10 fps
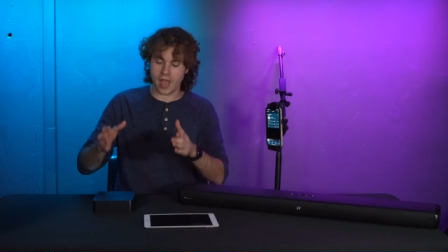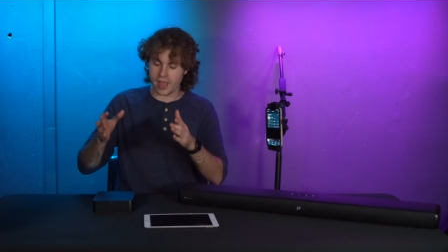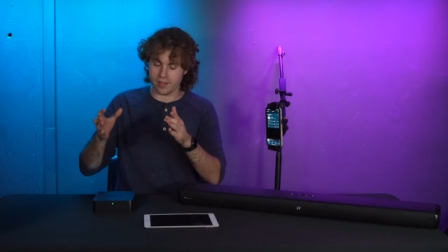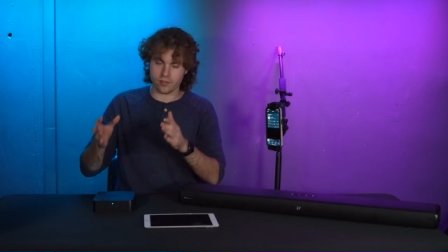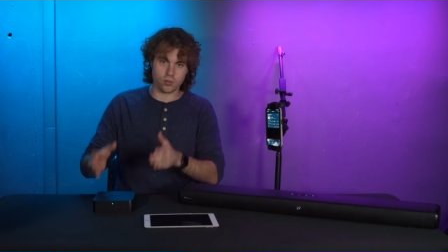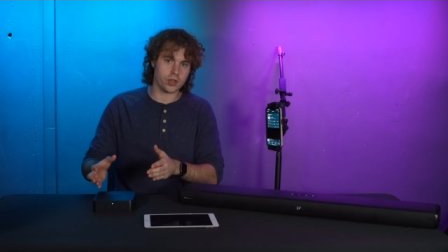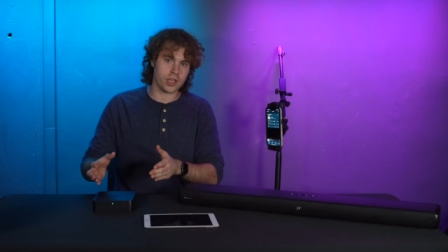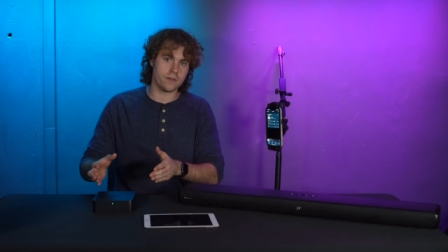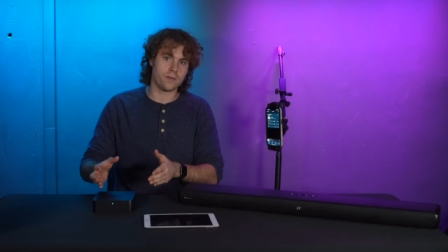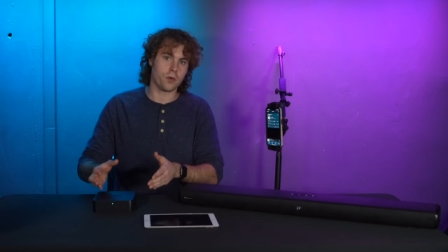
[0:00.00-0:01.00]
that it's
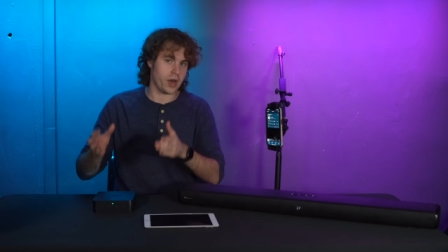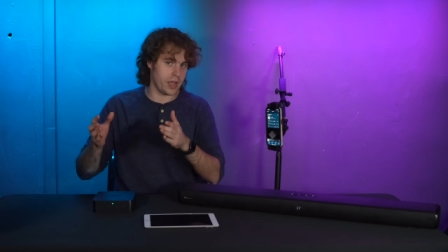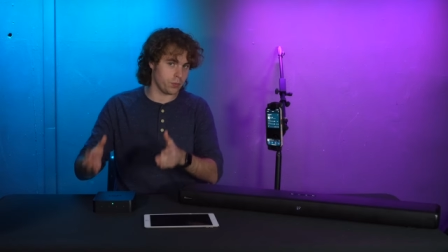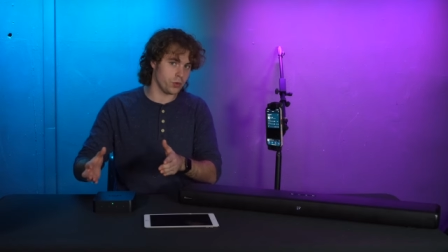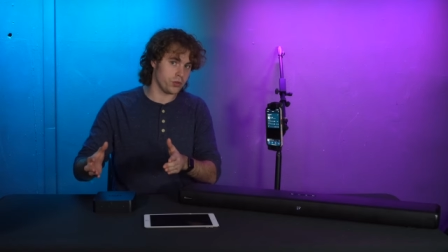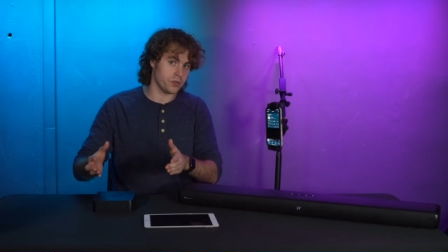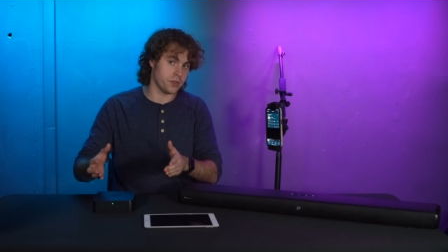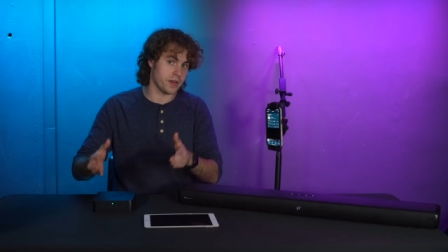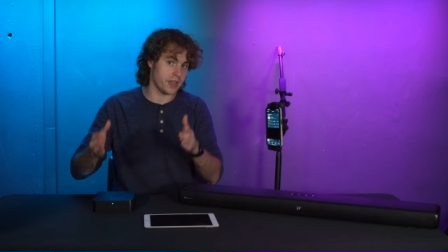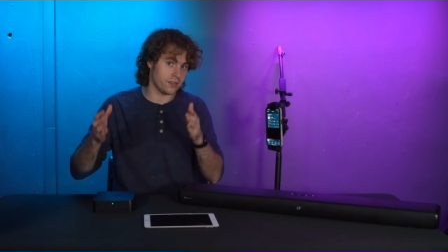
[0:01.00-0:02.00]
looking for a Bluetooth
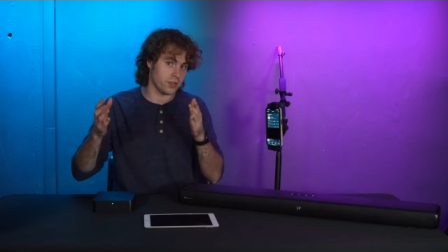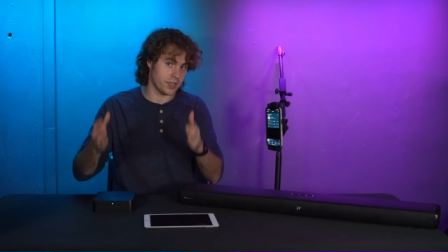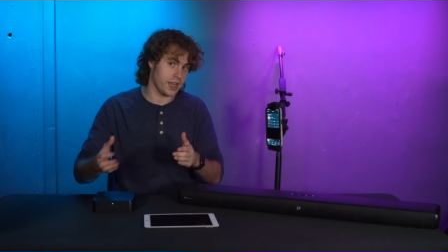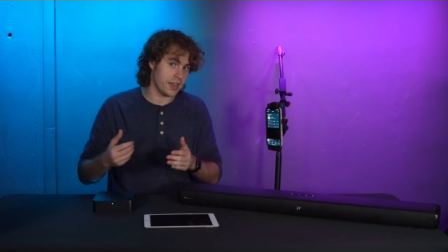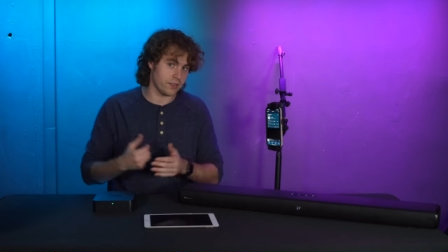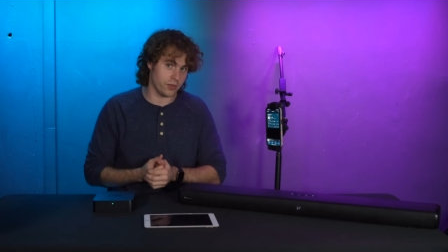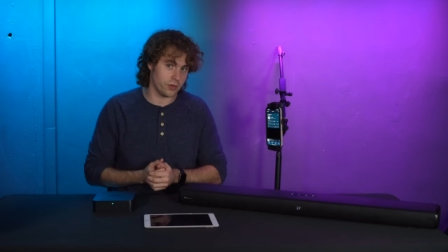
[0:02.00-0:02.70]
device to connect